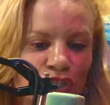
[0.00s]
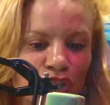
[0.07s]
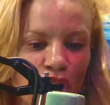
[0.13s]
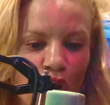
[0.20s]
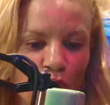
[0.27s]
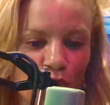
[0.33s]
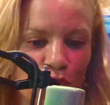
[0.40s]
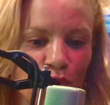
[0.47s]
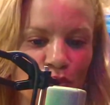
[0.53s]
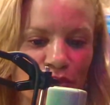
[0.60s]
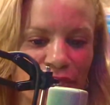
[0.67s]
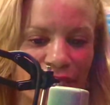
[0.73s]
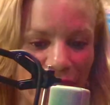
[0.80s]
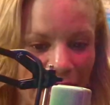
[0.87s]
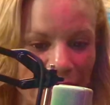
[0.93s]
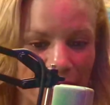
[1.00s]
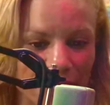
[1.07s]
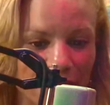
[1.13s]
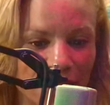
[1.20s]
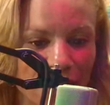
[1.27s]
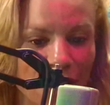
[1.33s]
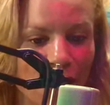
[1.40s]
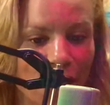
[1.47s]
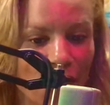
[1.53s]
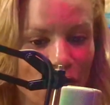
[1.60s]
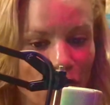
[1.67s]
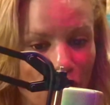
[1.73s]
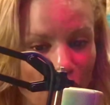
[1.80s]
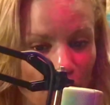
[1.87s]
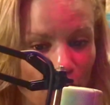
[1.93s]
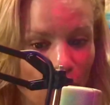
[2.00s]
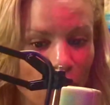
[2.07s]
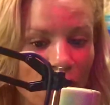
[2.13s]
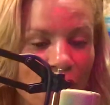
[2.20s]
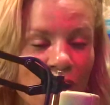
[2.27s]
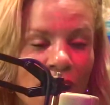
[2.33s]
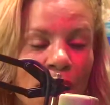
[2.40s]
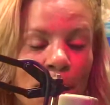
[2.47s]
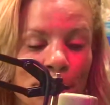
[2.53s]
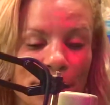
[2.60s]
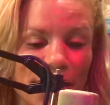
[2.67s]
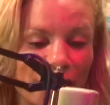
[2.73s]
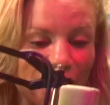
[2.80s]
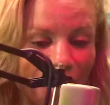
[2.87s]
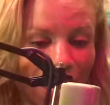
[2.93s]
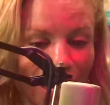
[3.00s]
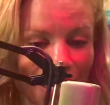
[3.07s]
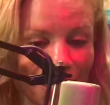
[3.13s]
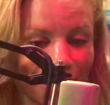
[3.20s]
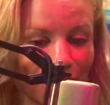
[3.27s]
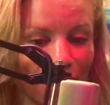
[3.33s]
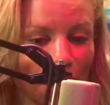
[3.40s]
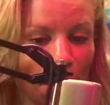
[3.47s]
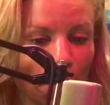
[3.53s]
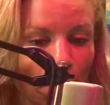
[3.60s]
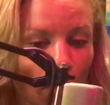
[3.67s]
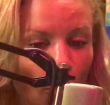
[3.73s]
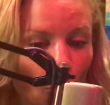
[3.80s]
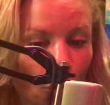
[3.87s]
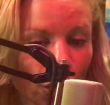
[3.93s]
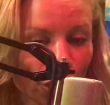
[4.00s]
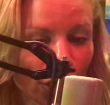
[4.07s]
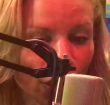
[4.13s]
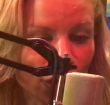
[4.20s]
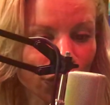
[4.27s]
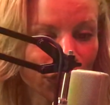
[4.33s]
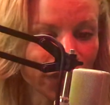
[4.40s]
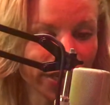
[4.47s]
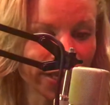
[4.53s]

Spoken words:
total sense, though. because more girth